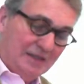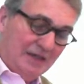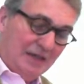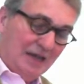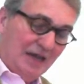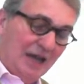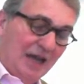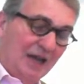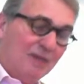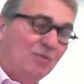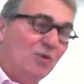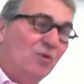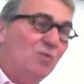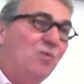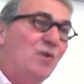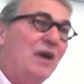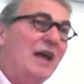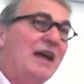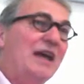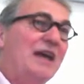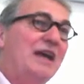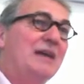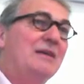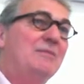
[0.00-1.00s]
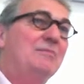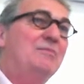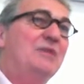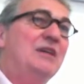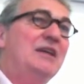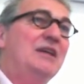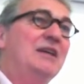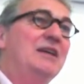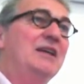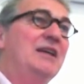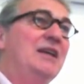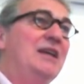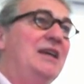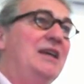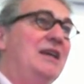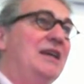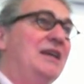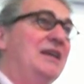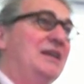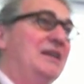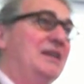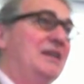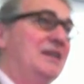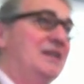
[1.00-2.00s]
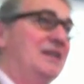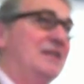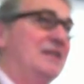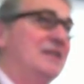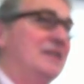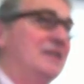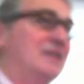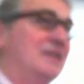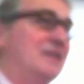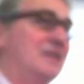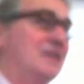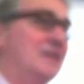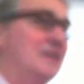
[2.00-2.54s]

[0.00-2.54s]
I'm aware, being here, that